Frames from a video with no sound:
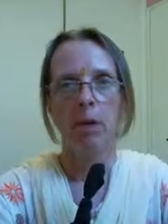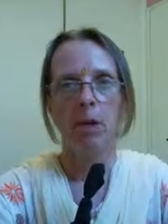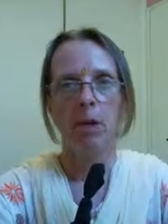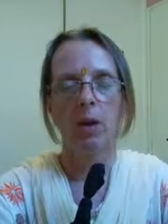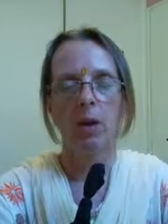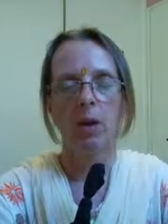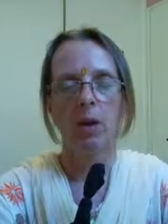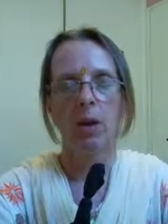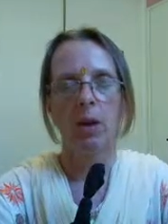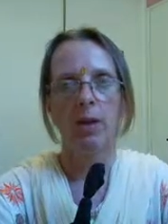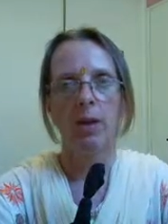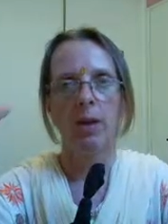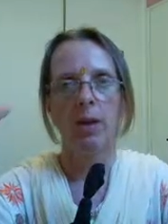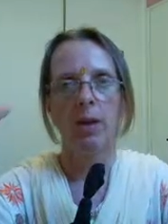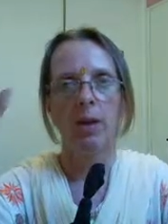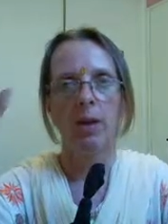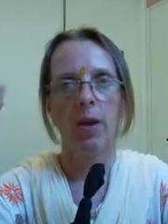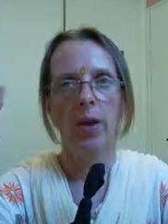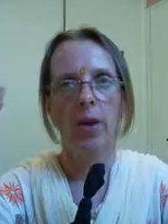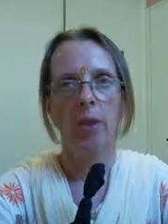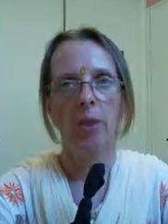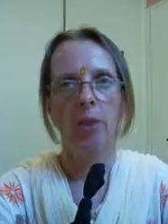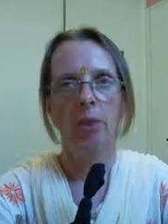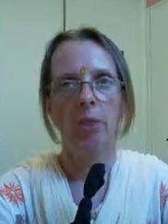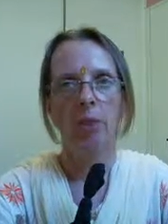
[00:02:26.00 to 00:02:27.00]
And then you
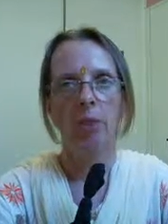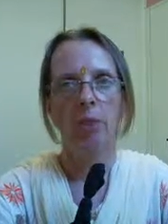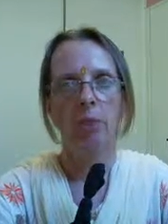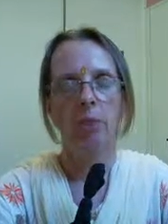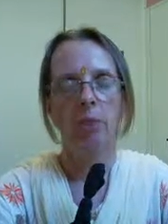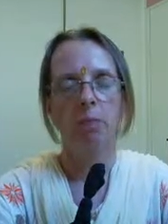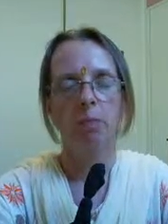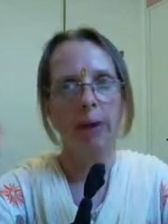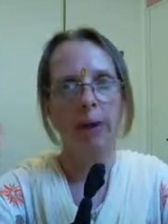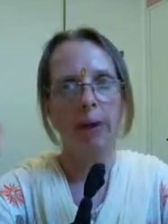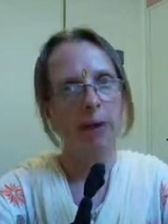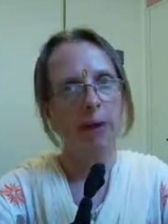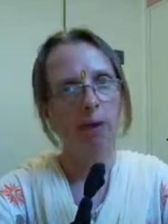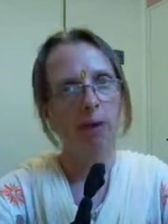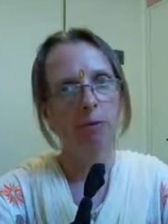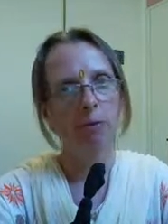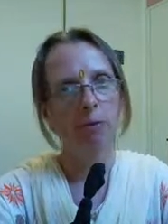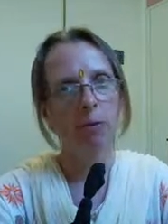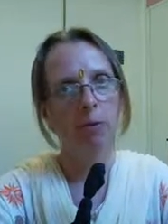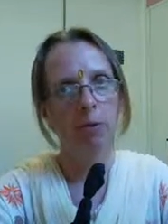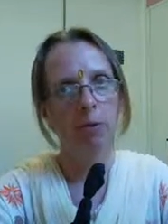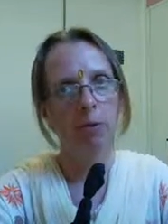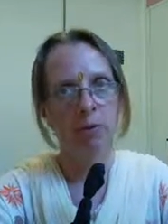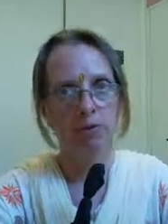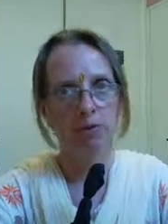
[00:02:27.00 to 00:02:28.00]
had these
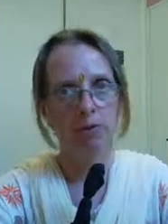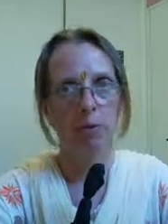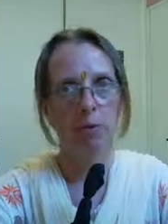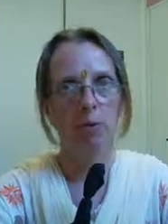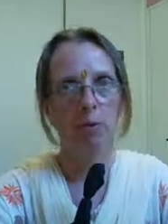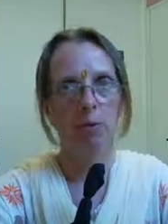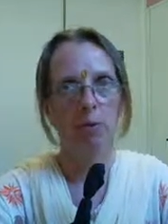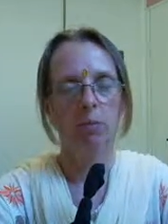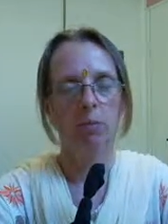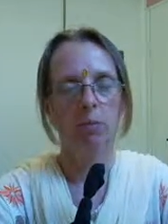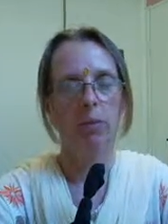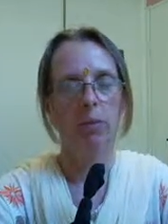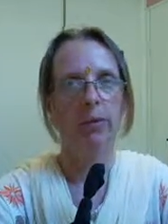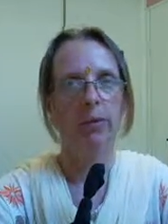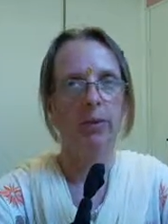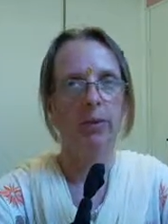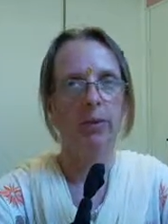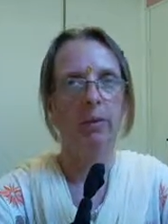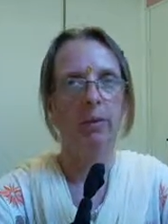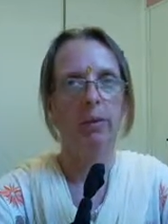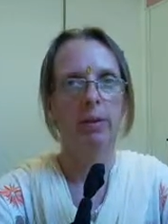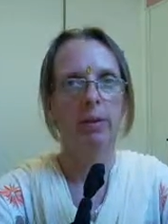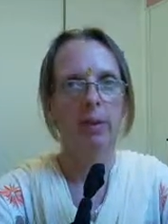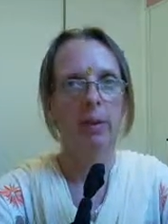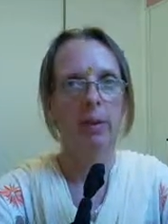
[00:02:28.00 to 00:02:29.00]
powerful people,
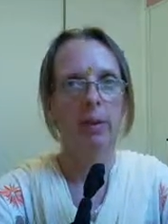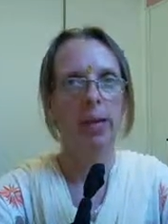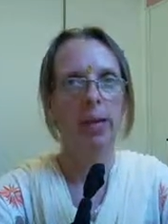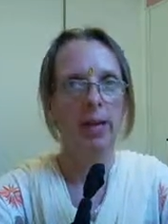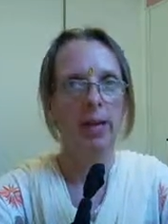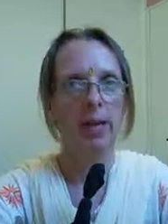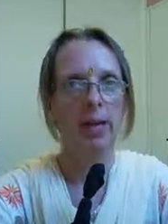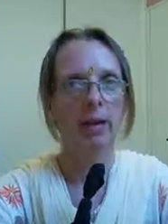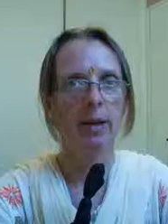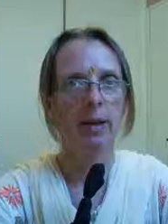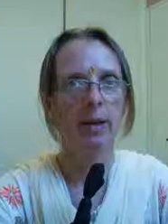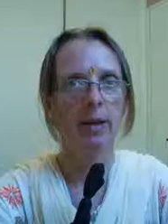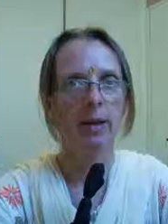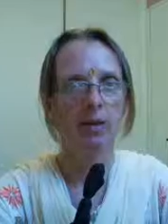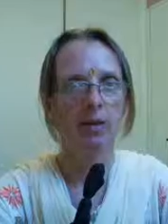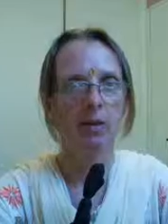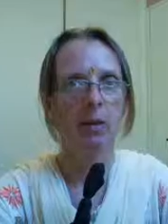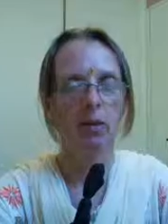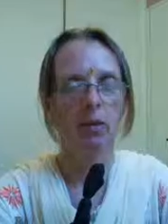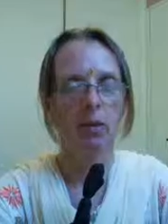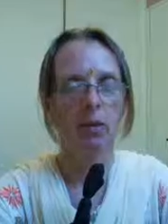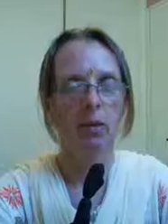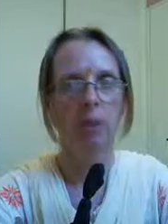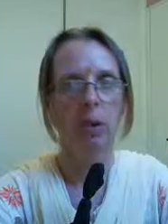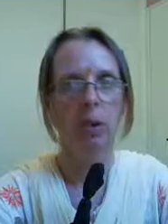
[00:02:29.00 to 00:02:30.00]
basically the kings,
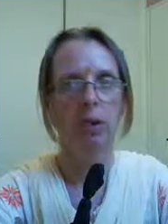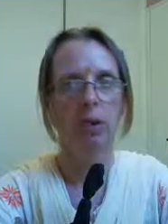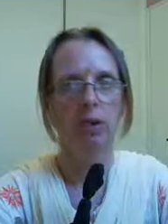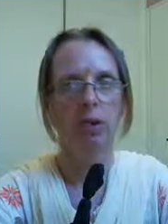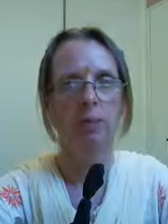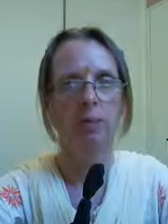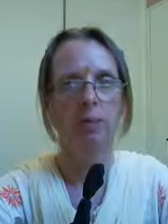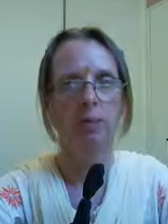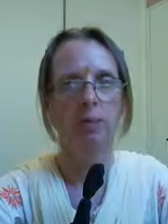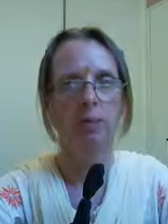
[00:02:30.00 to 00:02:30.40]
okay,